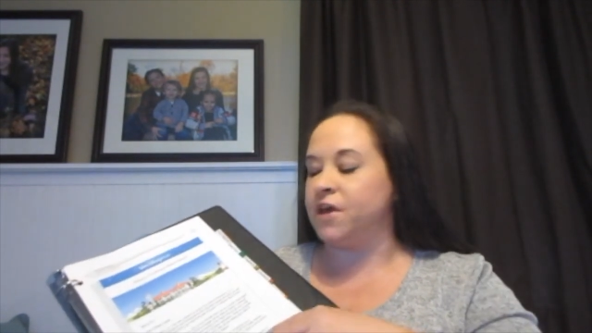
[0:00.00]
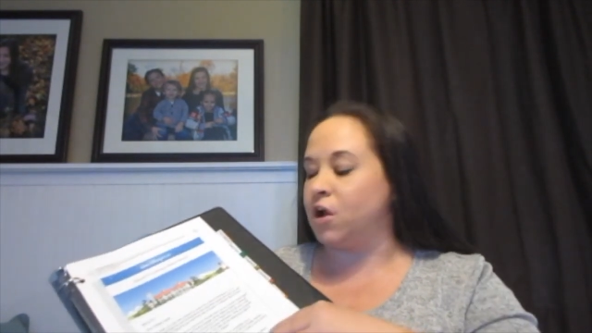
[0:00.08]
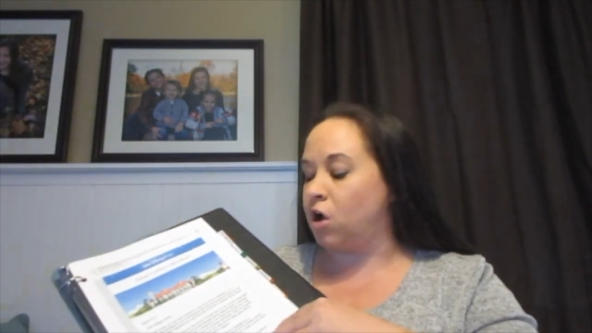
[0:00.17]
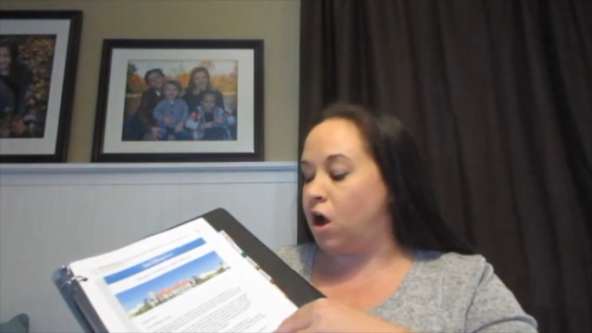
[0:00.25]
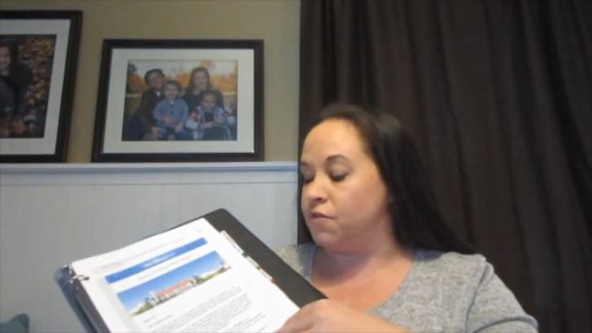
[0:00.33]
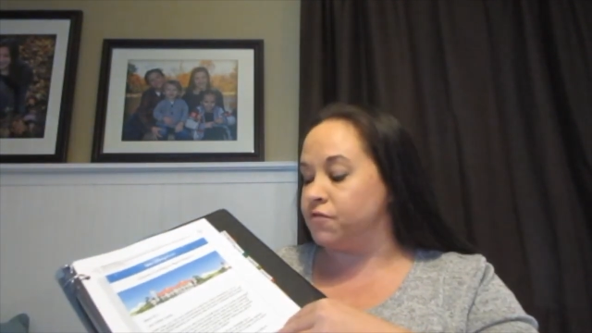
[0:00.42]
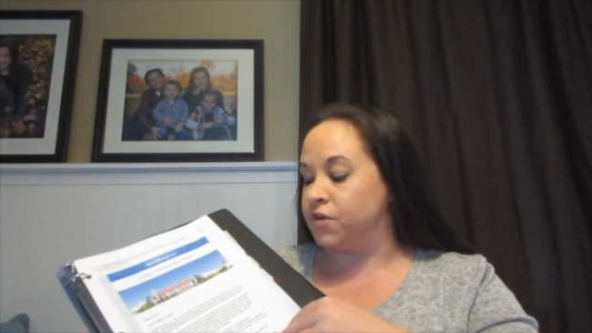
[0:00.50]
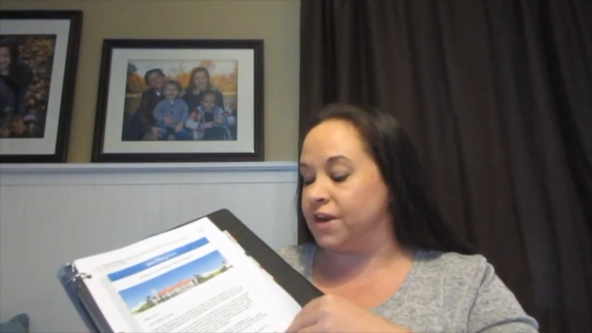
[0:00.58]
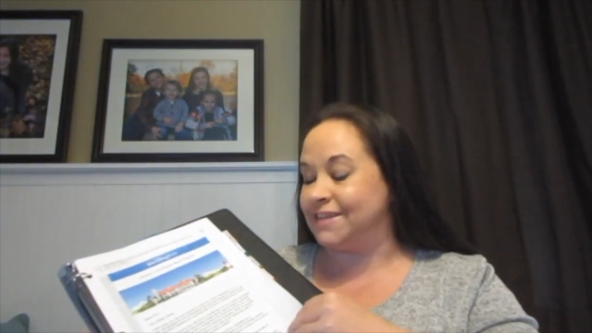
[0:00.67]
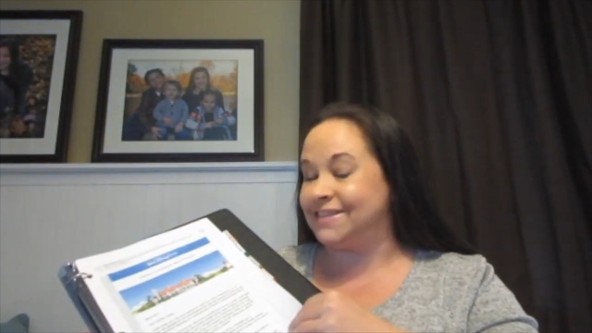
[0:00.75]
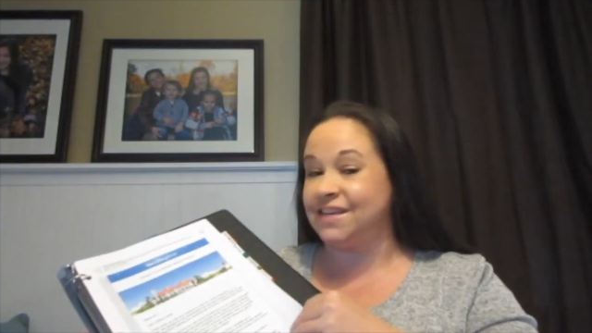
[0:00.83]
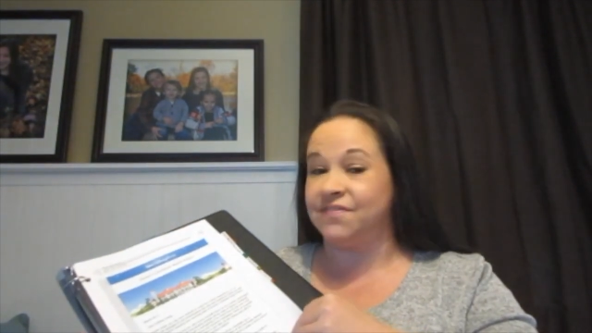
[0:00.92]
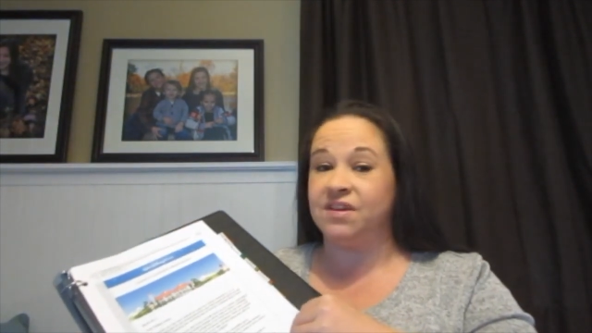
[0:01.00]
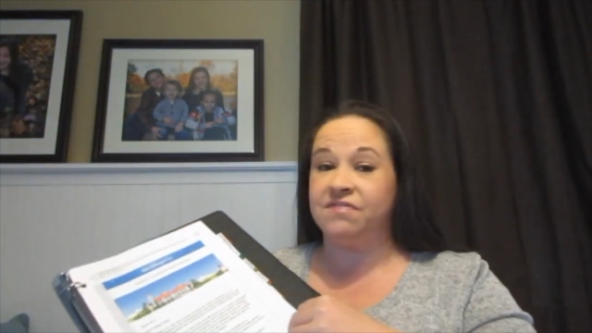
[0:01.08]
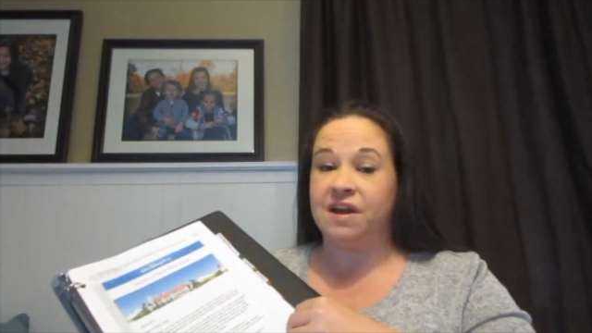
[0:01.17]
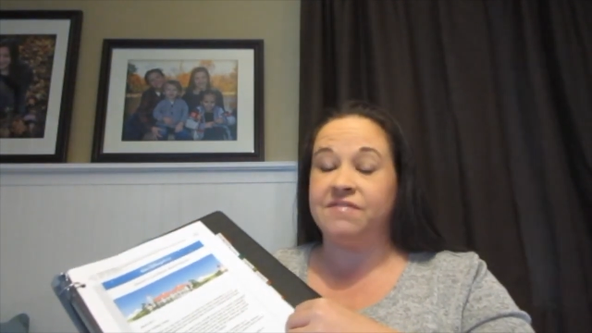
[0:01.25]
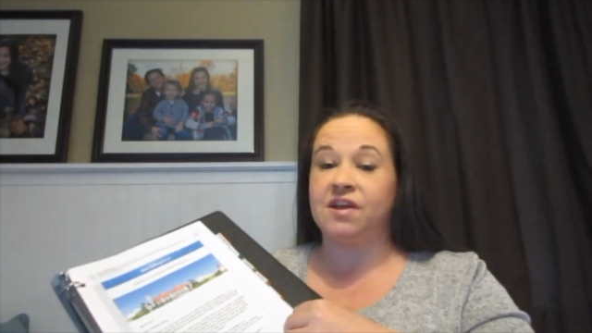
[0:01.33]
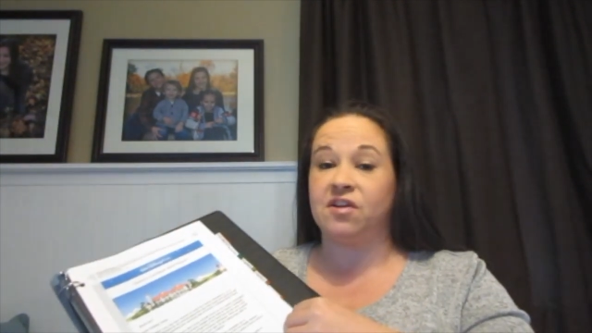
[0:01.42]
they're offering
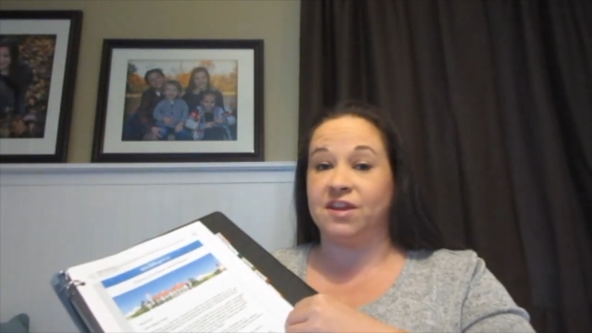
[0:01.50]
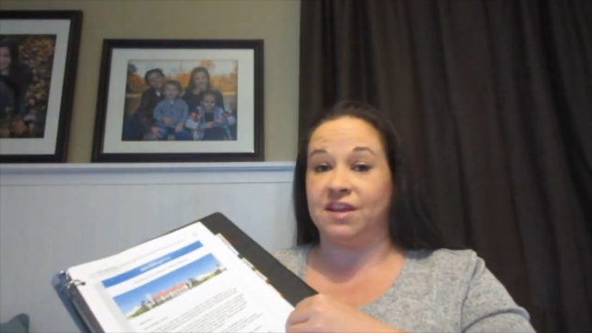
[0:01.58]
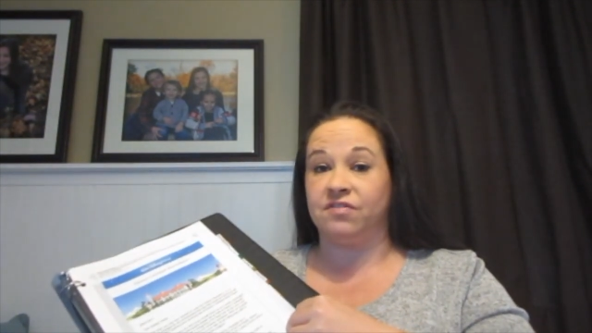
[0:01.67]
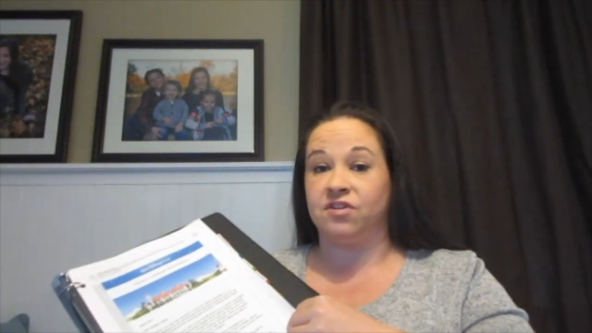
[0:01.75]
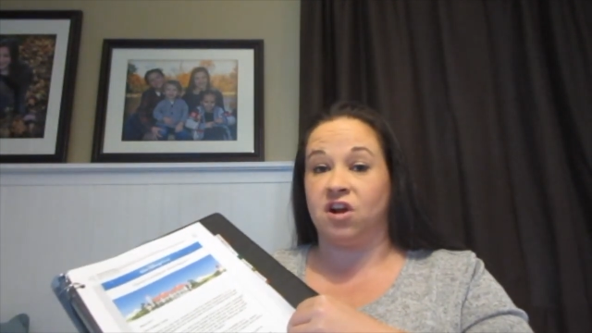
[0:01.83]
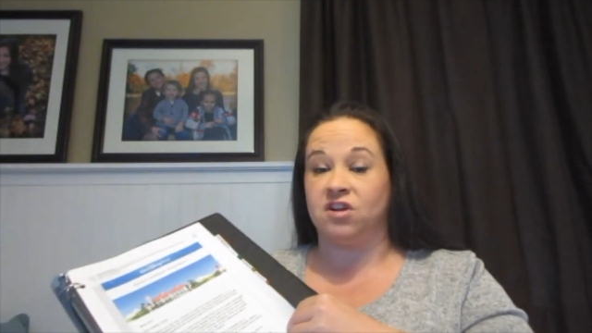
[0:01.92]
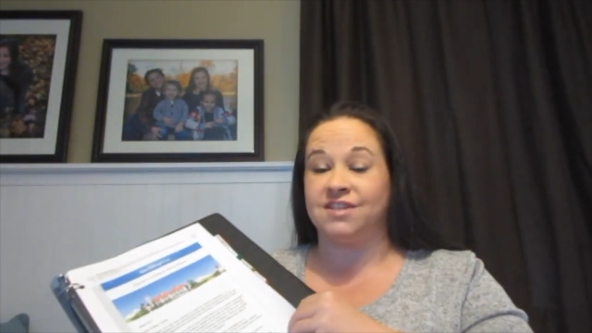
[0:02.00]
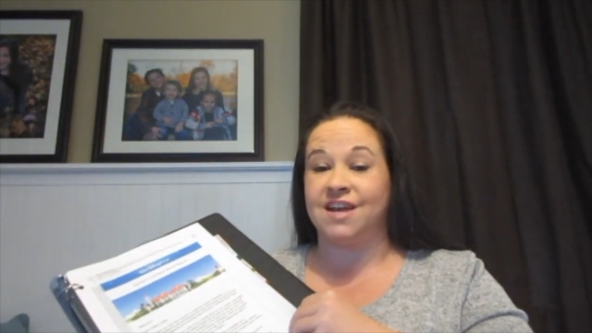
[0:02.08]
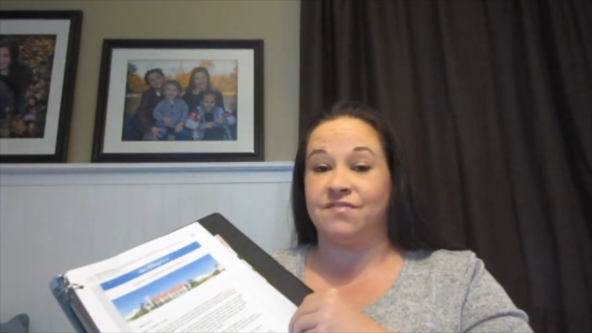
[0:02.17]
$75 gift cards